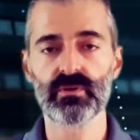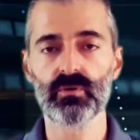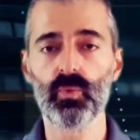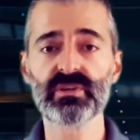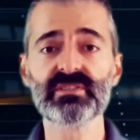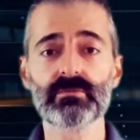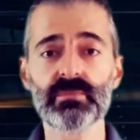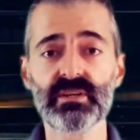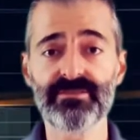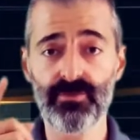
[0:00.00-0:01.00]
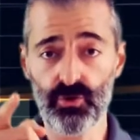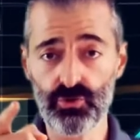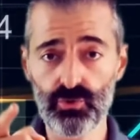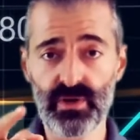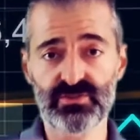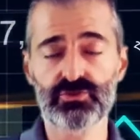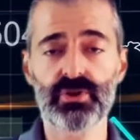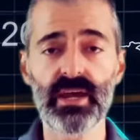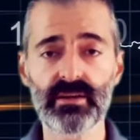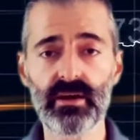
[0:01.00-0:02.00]
What does it mean for you as a
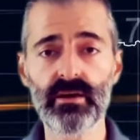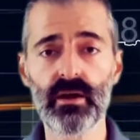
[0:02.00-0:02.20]
trader,